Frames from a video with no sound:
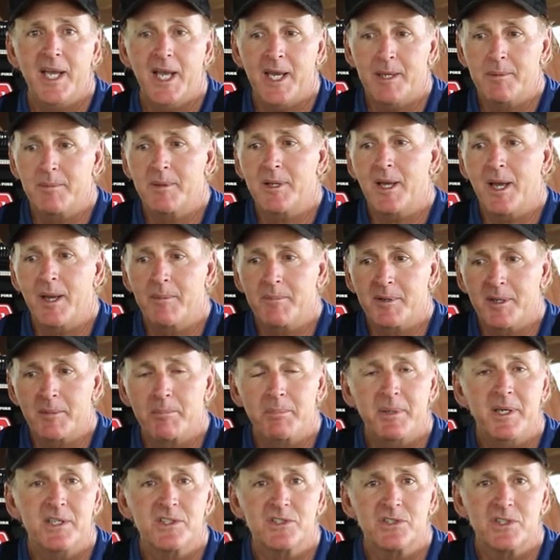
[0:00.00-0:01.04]
and I'm going to
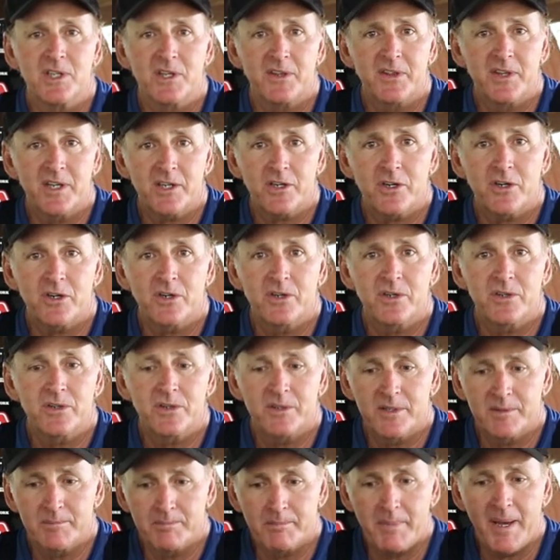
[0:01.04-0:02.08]
pitch the thicker
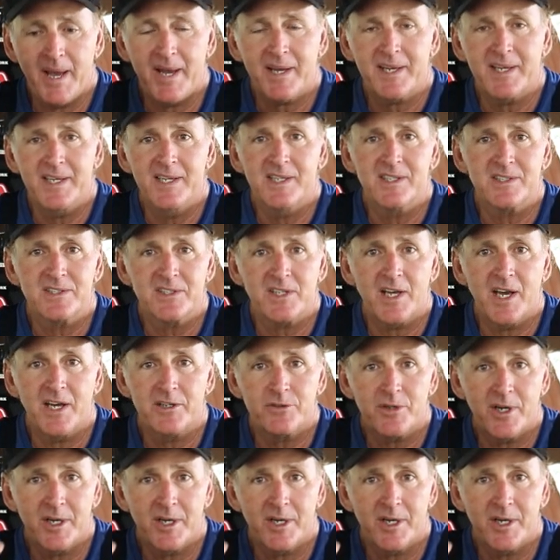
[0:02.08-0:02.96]
back inside,